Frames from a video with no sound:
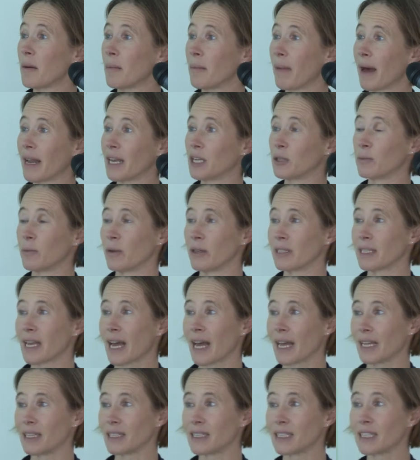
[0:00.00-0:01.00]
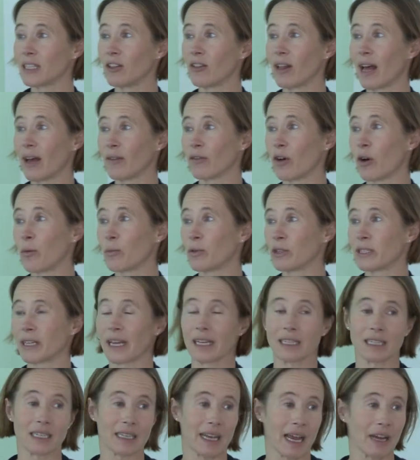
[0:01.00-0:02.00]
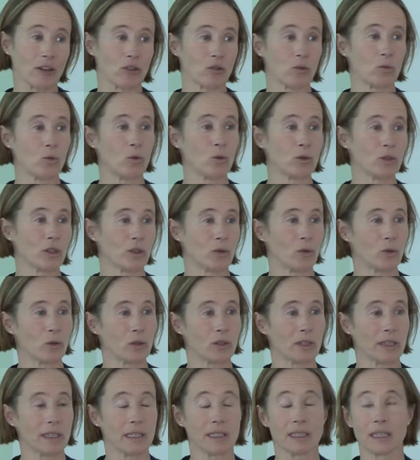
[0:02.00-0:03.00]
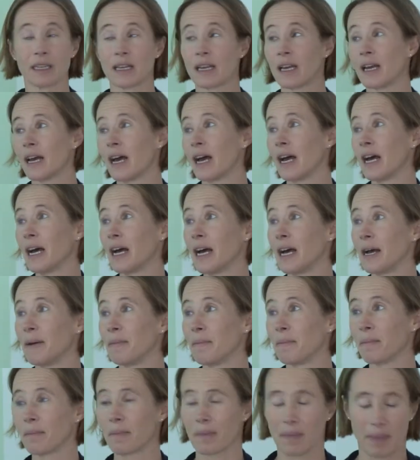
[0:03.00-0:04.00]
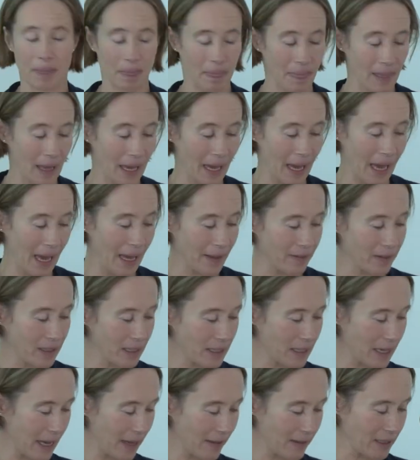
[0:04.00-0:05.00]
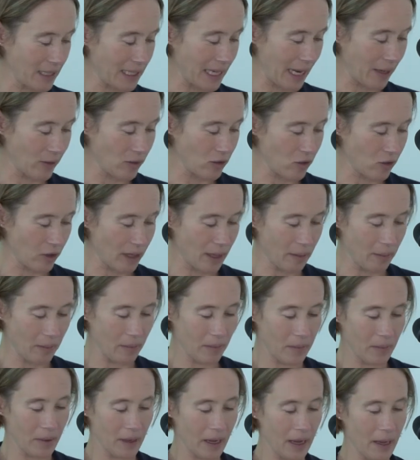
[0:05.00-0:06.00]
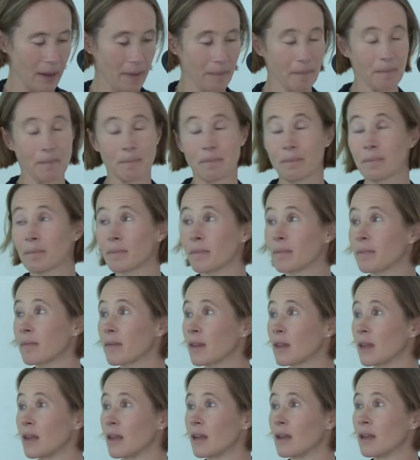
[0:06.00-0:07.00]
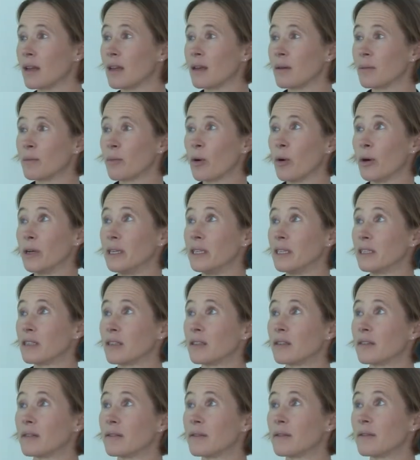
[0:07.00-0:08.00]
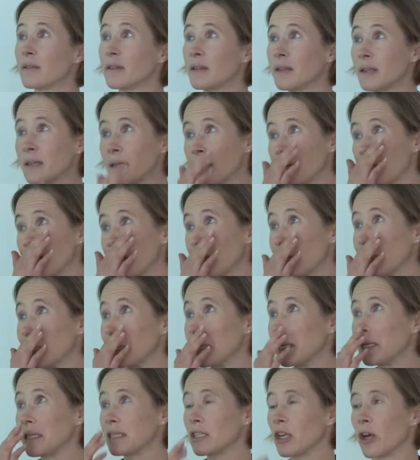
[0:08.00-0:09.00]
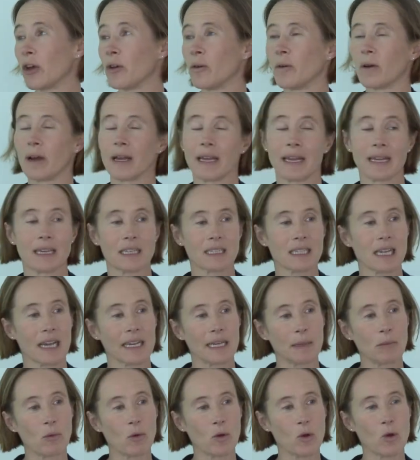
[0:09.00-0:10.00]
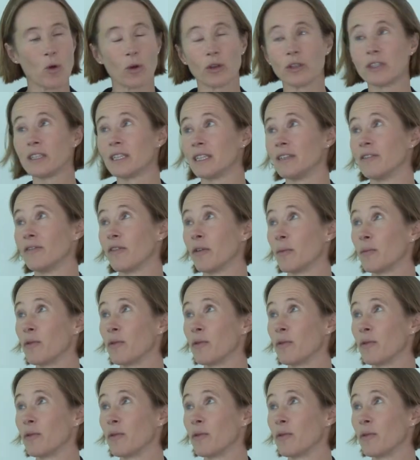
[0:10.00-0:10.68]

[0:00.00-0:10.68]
management, and still have our protected natural water courses at the downstream point. So, in a slightly more quantitative